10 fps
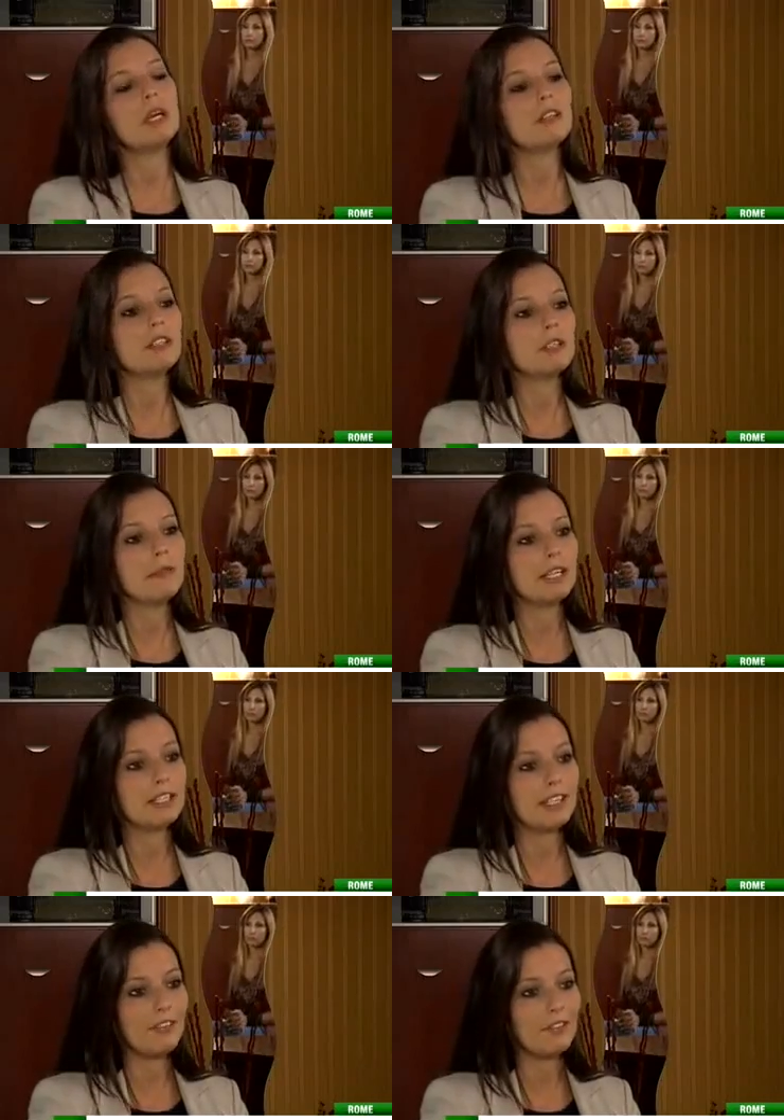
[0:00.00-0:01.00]
personally met
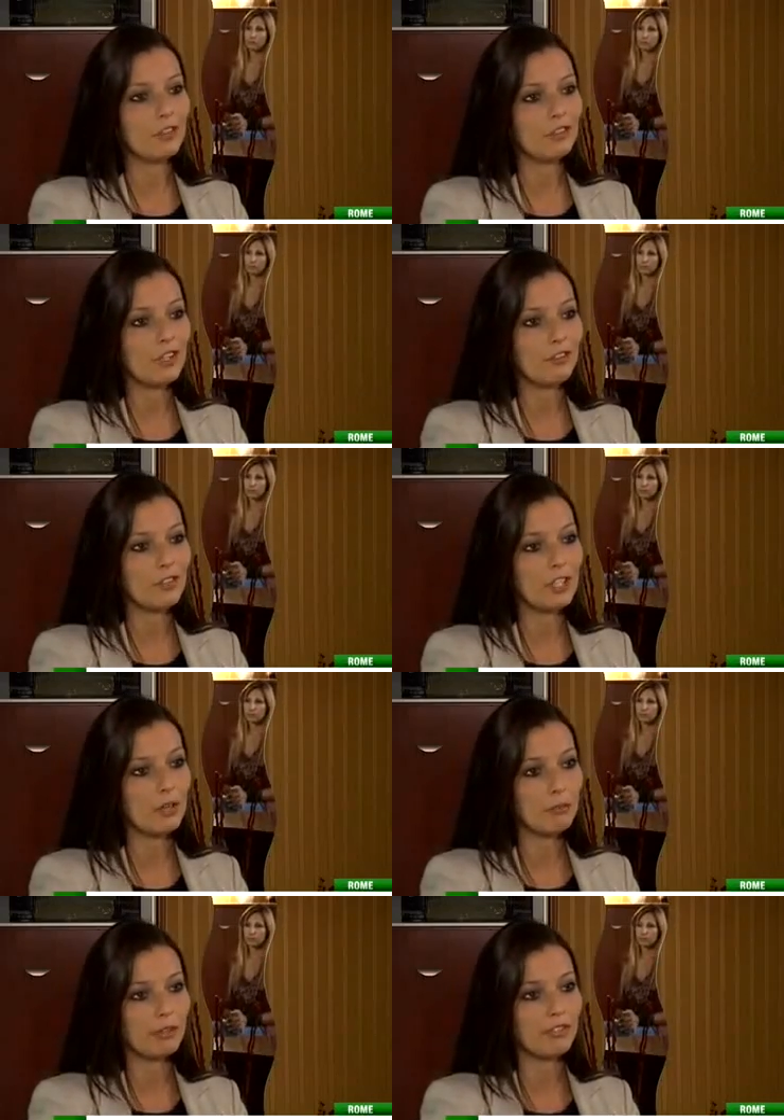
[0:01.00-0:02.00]
Gaddafi yourself on a
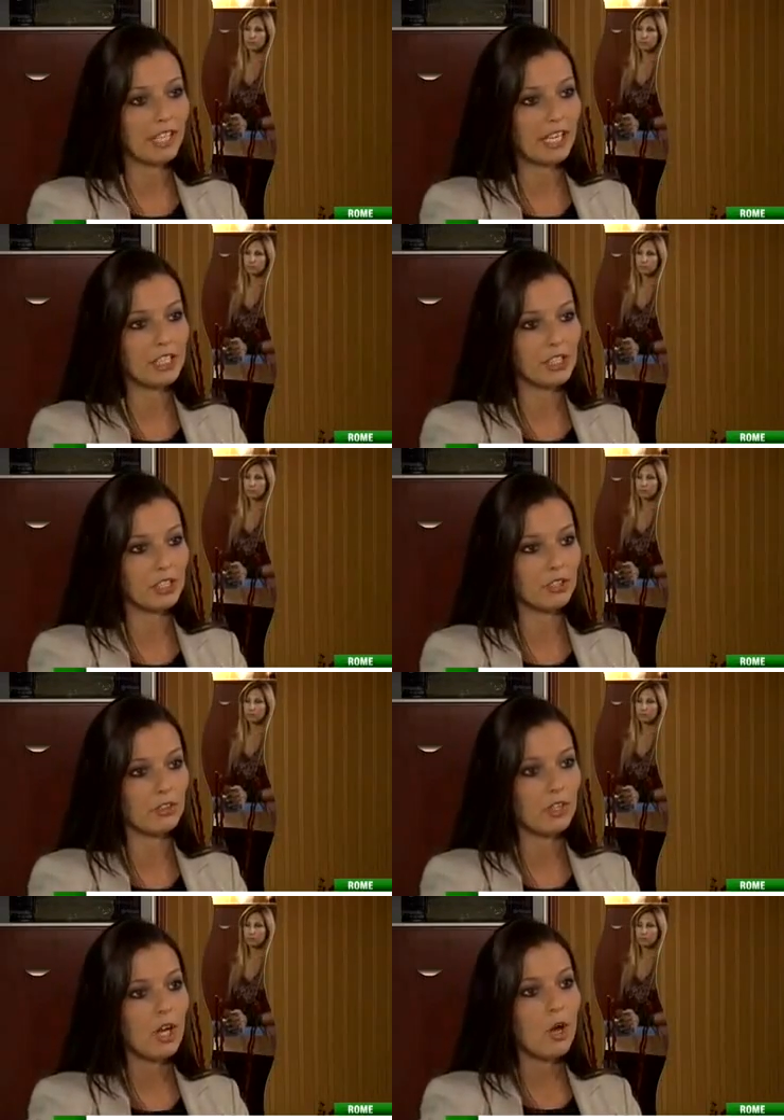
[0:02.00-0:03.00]
number of
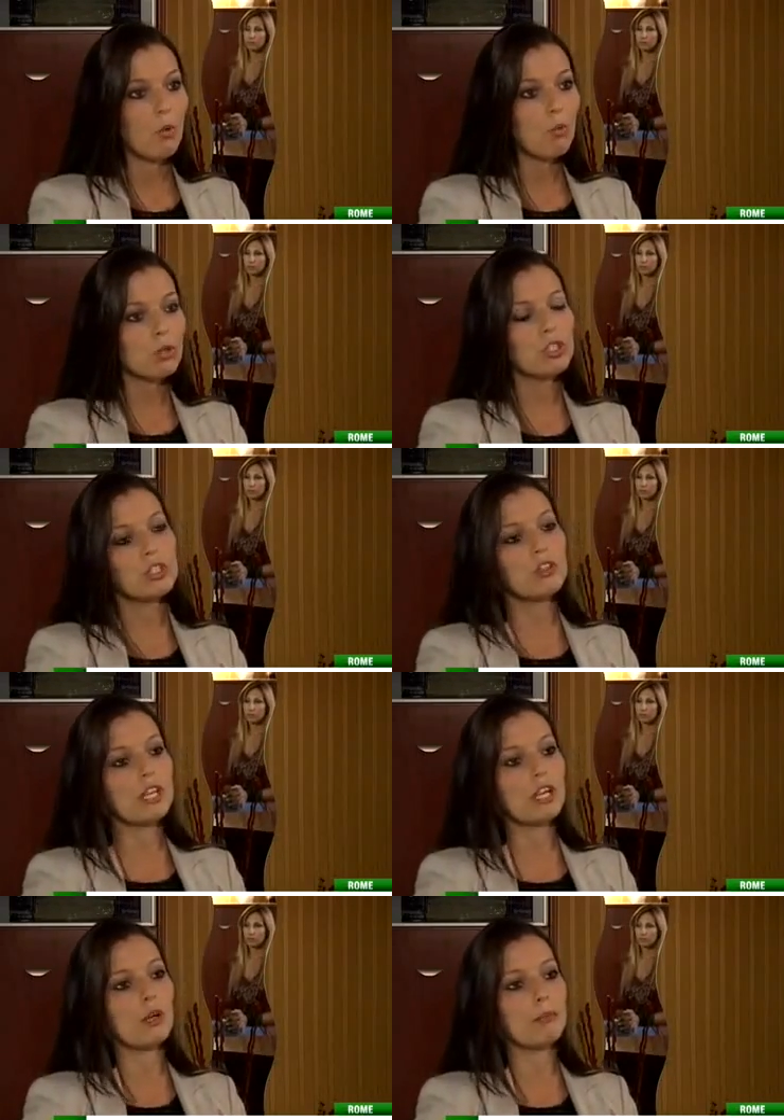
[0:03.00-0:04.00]
occasions. What do you
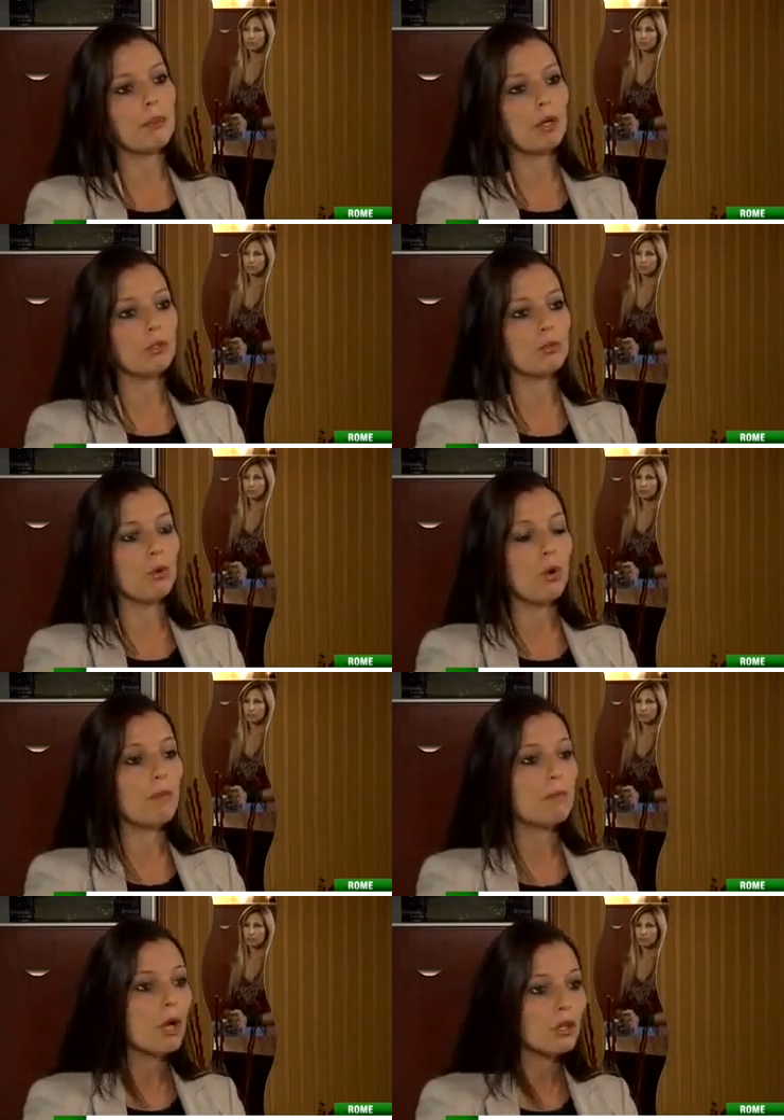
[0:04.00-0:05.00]
think
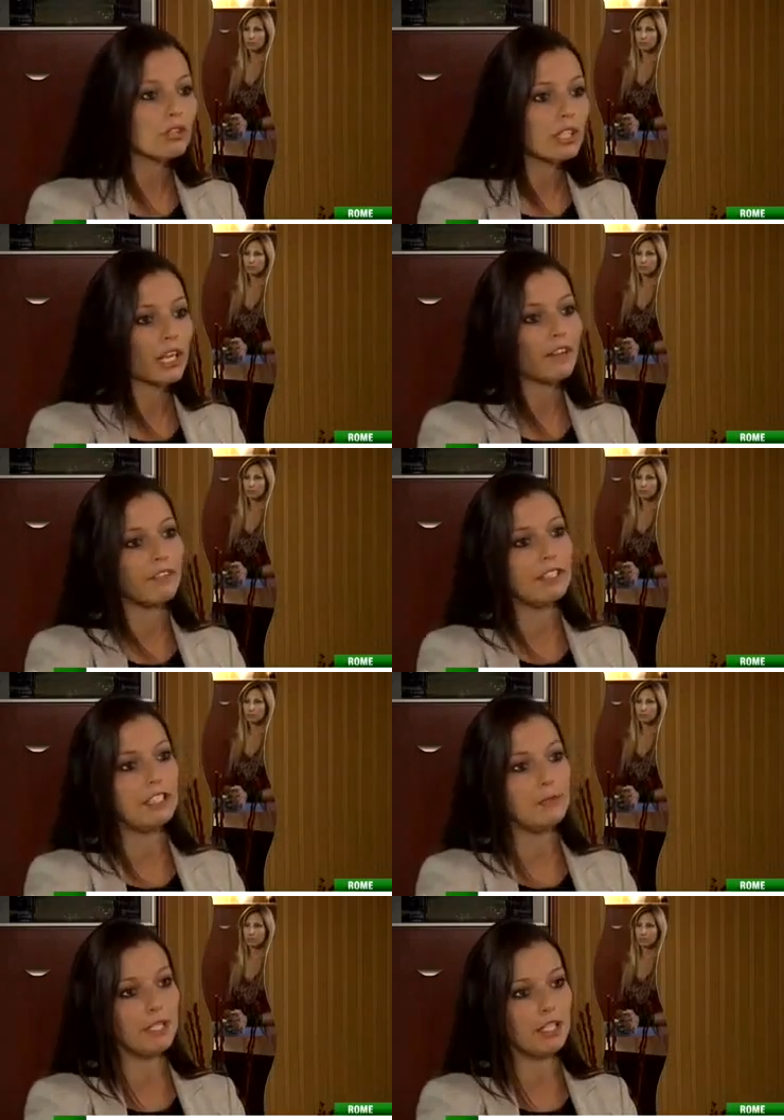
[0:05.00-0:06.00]
post-war and post-Gaddafi
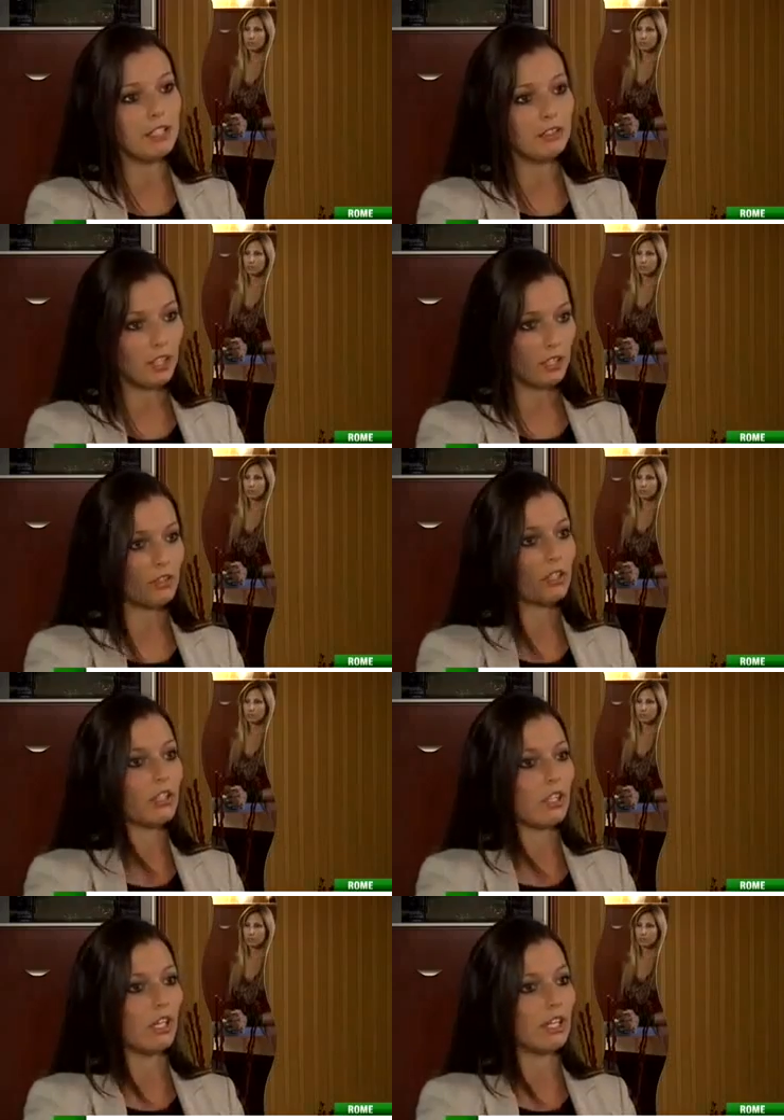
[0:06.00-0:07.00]
Libya is going to
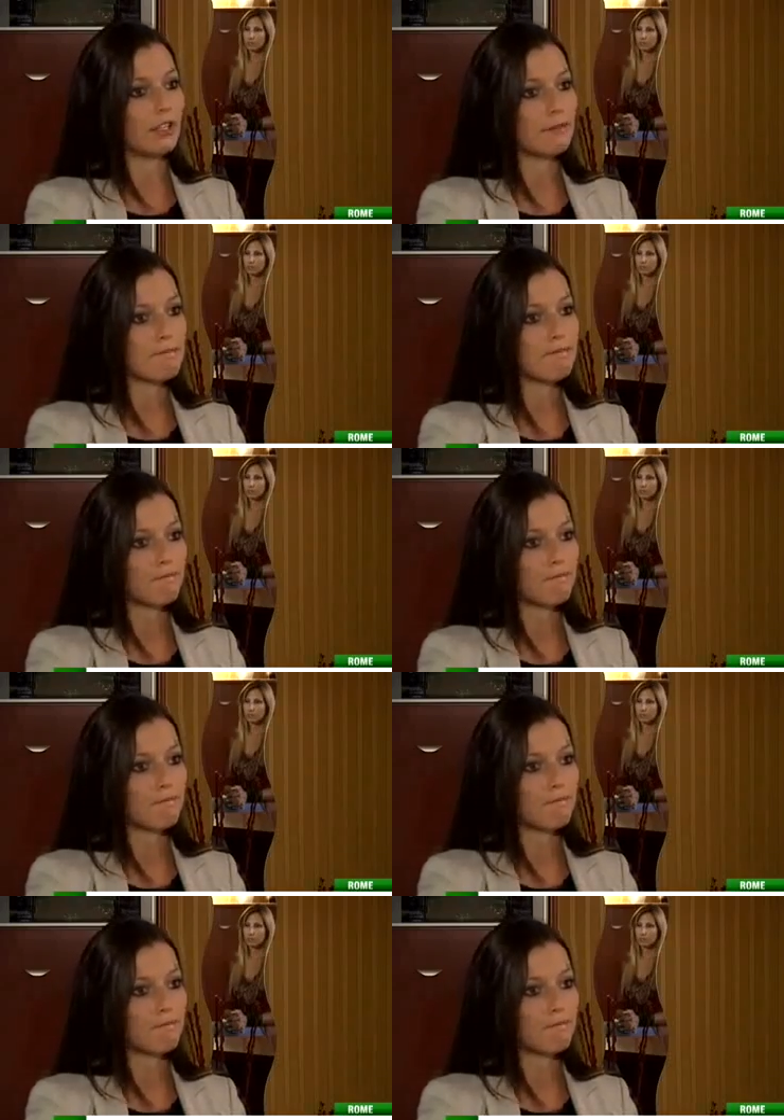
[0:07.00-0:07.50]
look like?